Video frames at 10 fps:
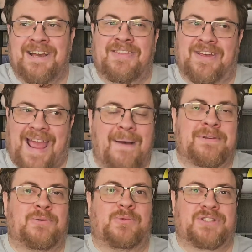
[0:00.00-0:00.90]
The
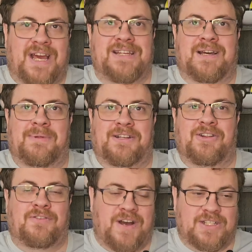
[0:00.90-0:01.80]
captain will say something to
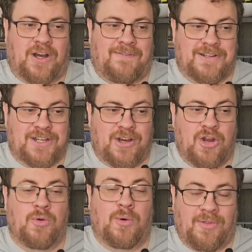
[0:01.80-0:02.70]
the first officer
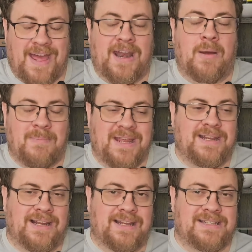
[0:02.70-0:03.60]
who will then
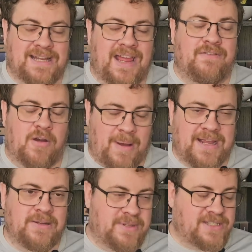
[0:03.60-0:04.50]
immediately say
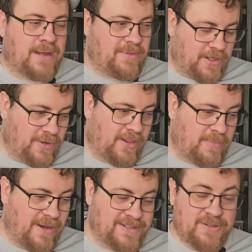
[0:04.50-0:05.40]
verbatim the same thing to another
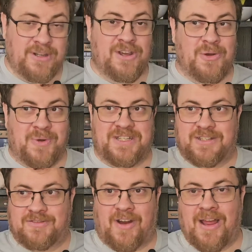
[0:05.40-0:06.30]
person, which
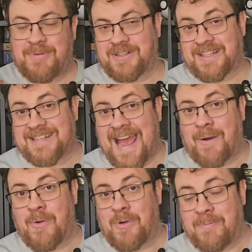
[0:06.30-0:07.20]
is fine because that's
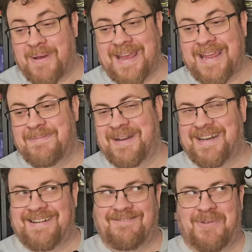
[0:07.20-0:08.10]
how it would be, but
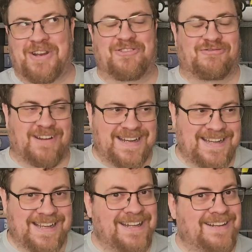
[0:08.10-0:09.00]
when you're
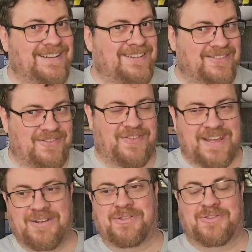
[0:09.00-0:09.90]
reading it,
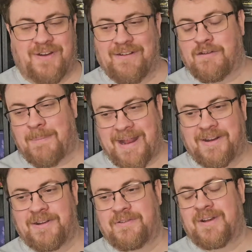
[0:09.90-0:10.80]
feels very
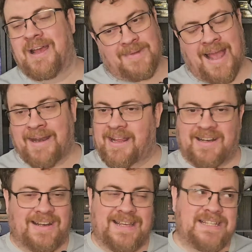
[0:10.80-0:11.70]
repetitive. And
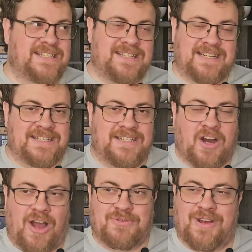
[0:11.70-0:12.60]
at least 60
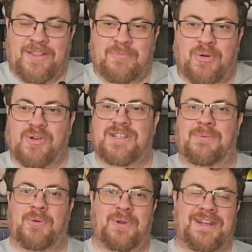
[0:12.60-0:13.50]
times throughout the book,
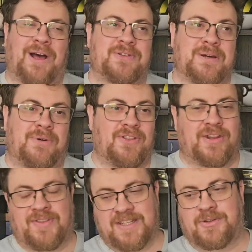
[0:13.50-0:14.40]
someone will tell someone
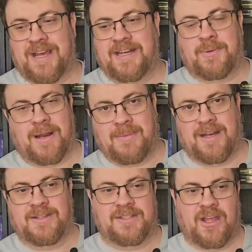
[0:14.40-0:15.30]
that this will take 20
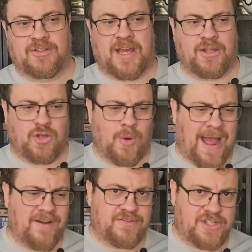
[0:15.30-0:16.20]
minutes, and they'll say, you
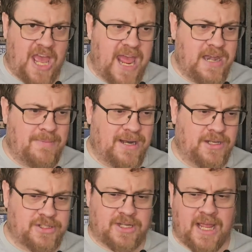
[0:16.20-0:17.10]
have 10
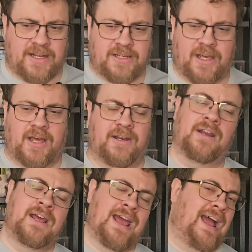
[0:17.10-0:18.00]
minutes, get it done.
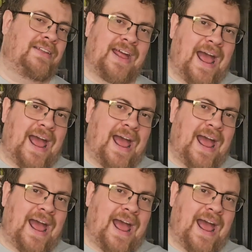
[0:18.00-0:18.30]
And that